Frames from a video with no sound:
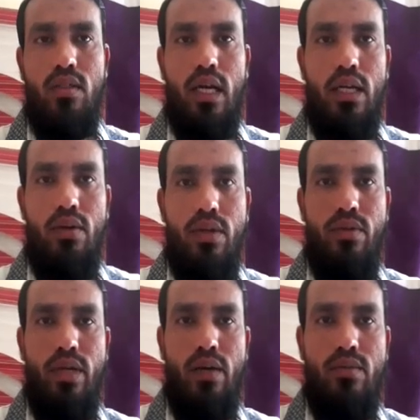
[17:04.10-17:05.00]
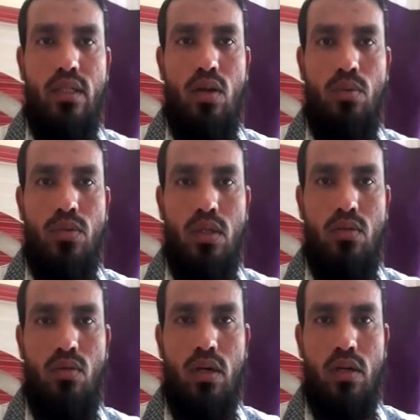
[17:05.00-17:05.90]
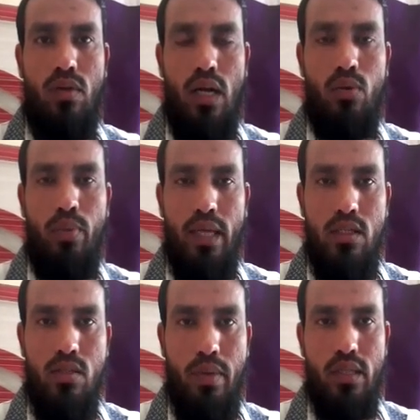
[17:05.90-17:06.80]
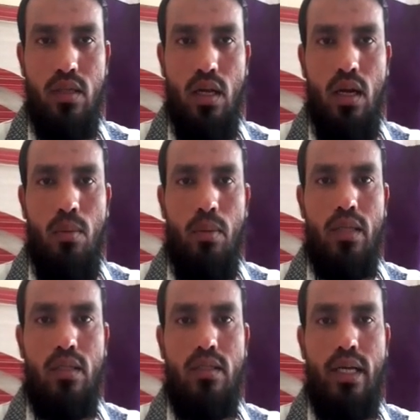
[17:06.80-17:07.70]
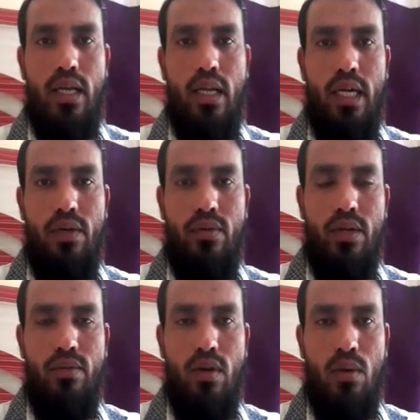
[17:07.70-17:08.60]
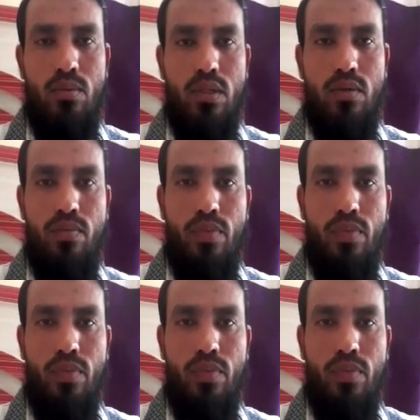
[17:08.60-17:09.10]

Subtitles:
activity we have just observed the water will occupy the space, but in the second activity we will observe